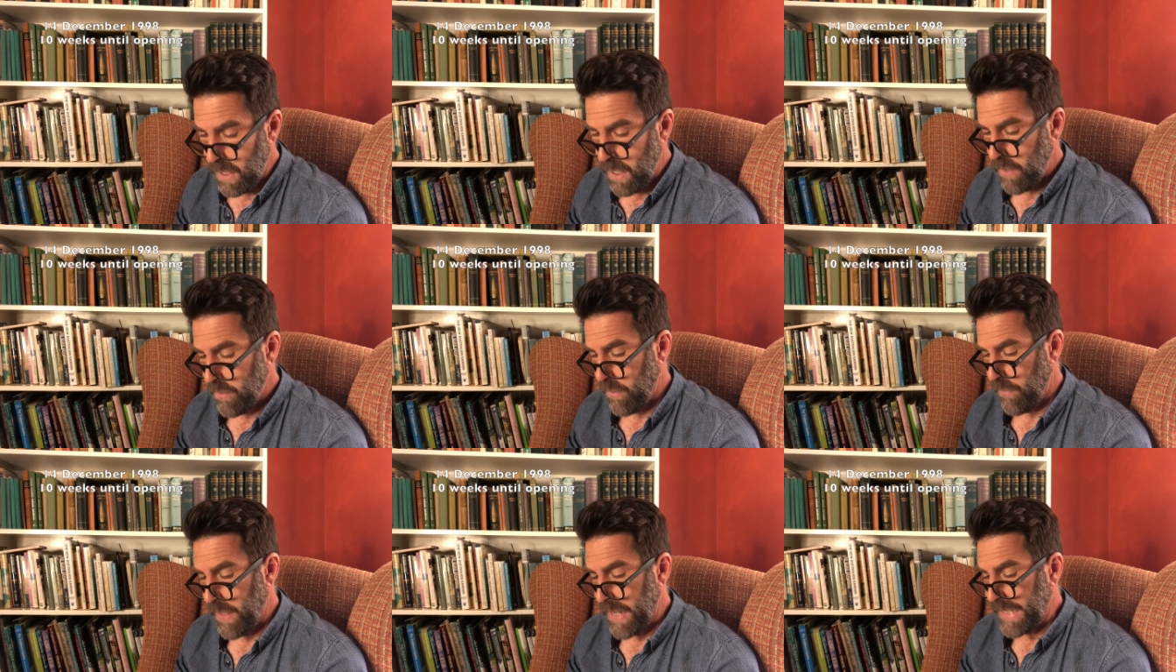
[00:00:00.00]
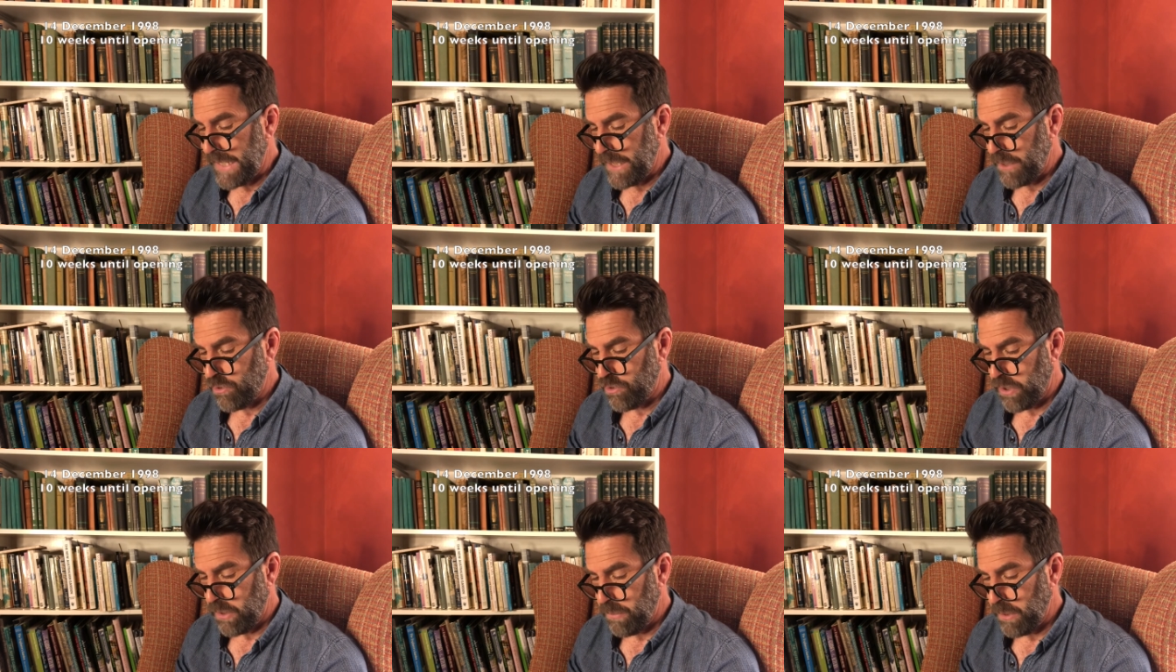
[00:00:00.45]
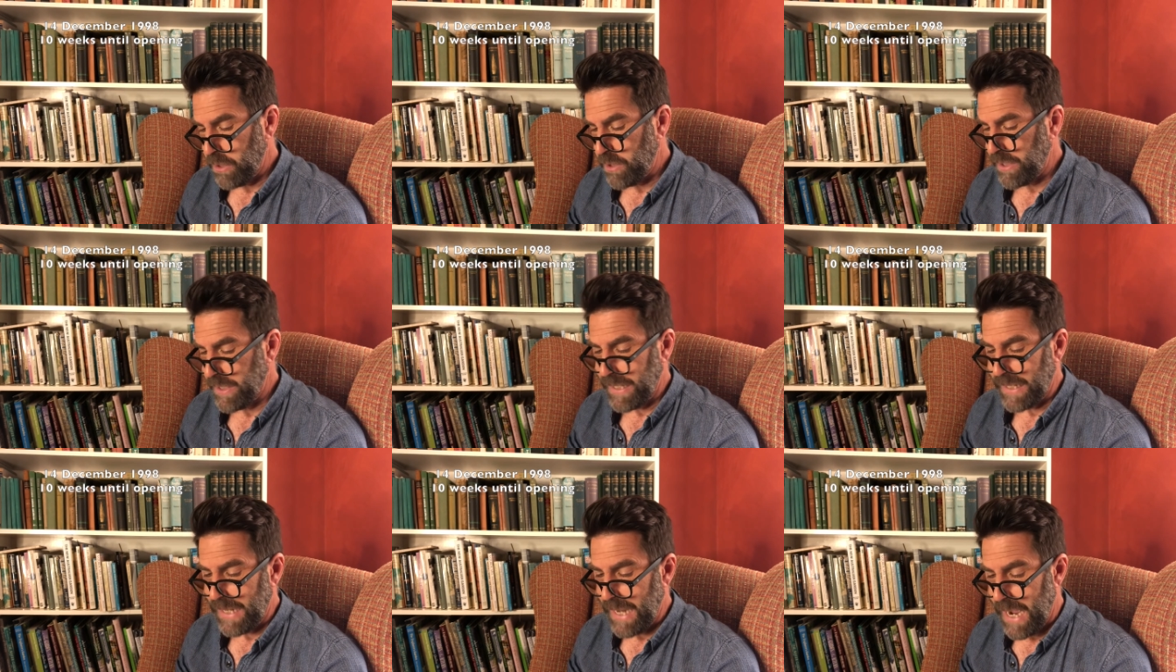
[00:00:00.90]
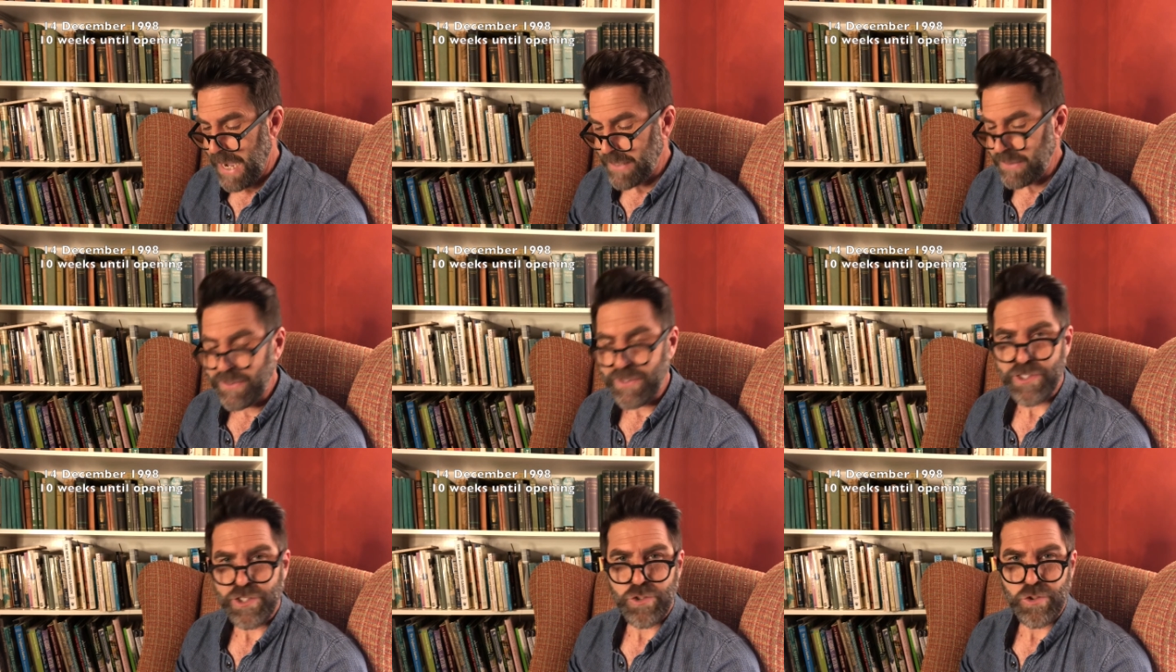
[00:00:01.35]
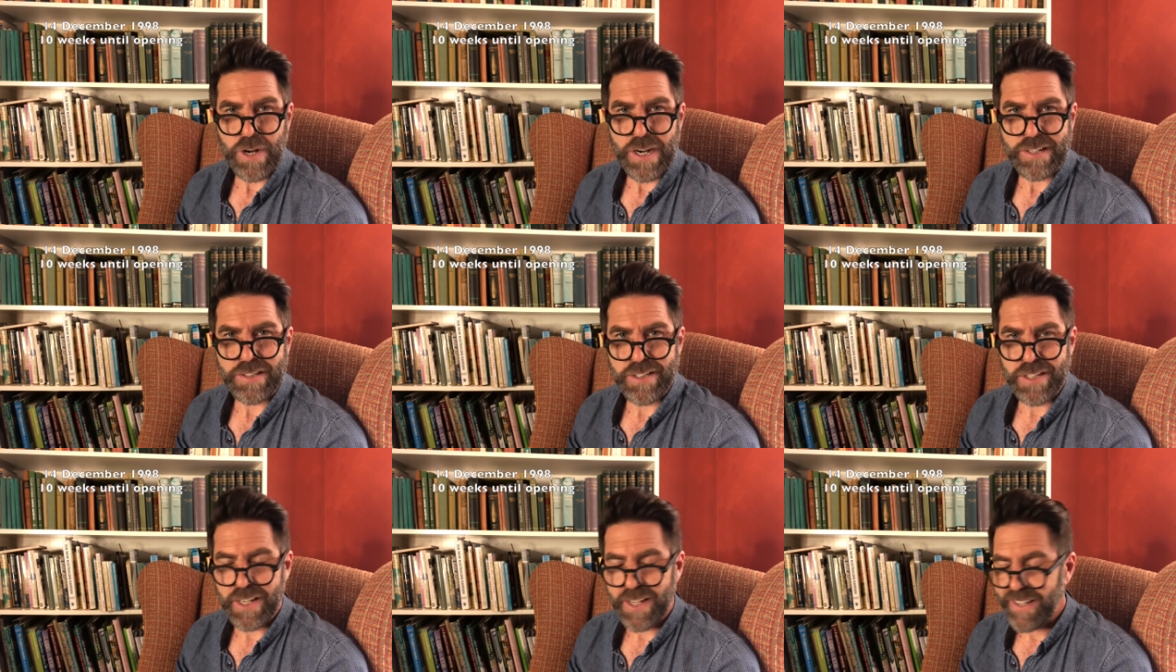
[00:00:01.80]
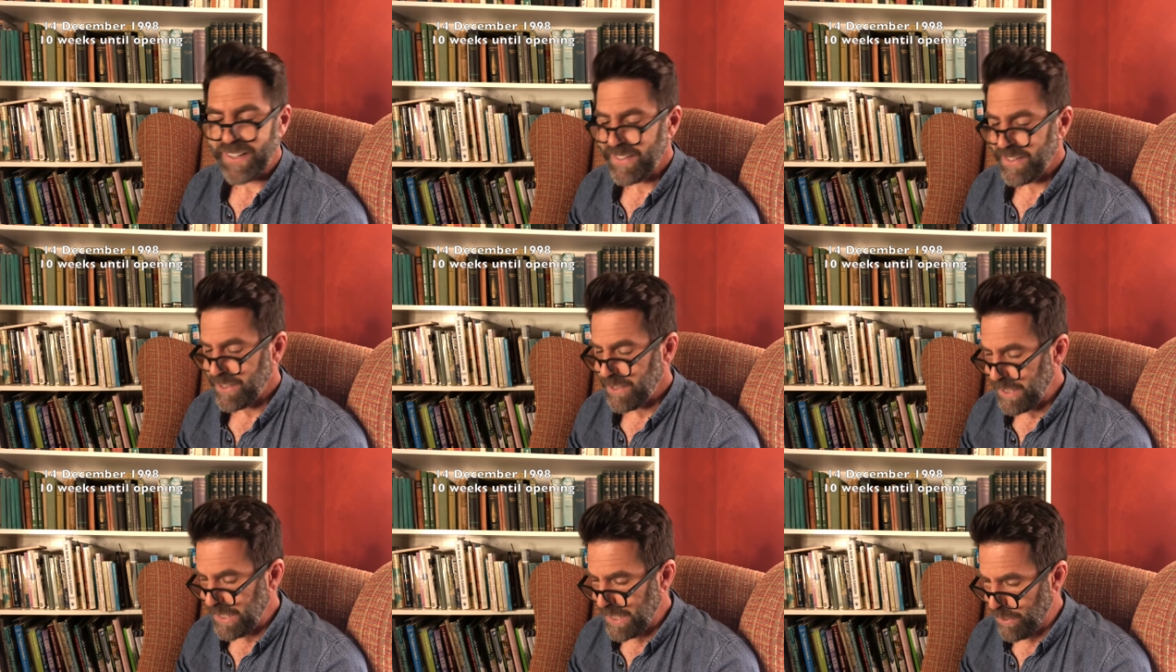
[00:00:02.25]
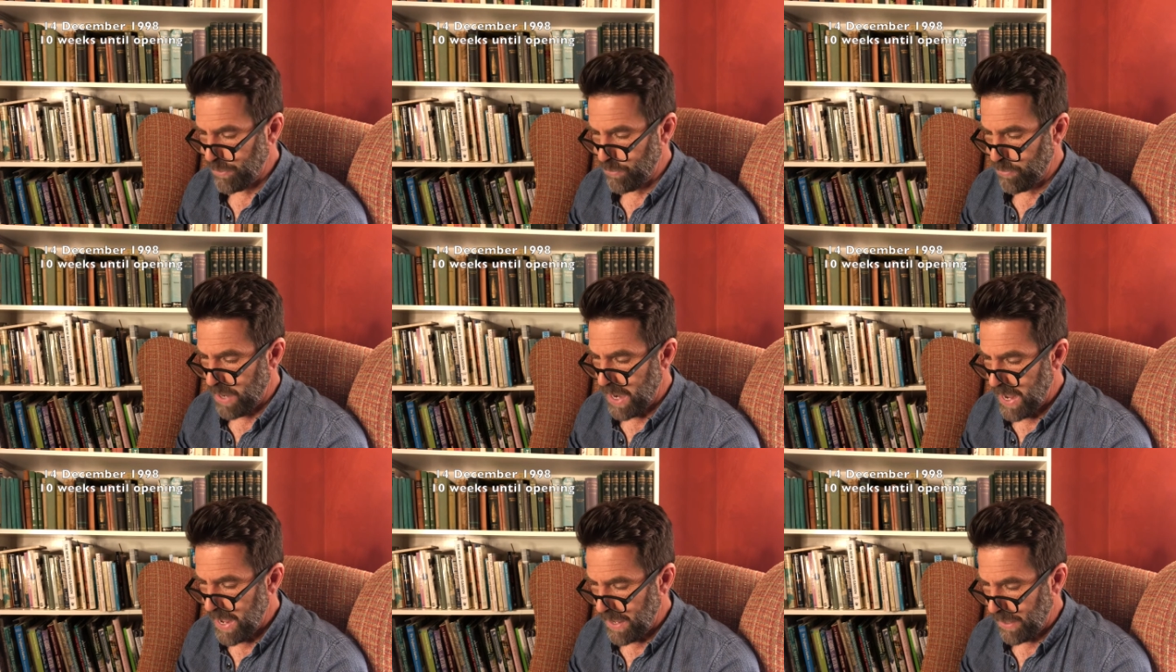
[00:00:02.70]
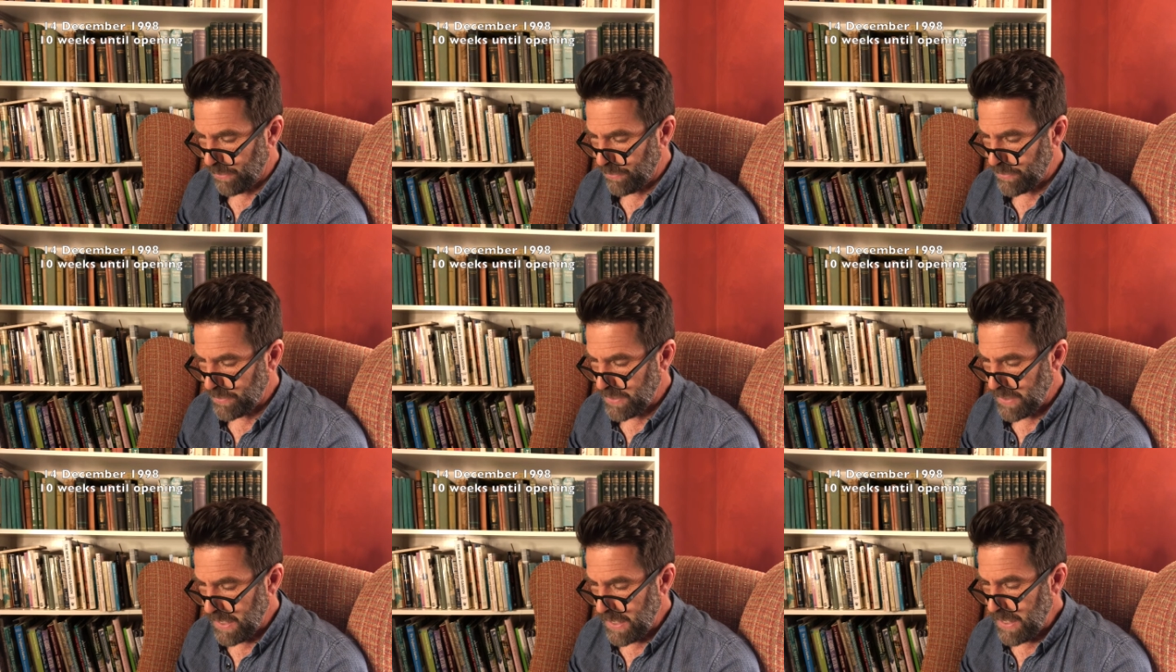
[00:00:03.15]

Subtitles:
that they contribute to the garden structure year-round.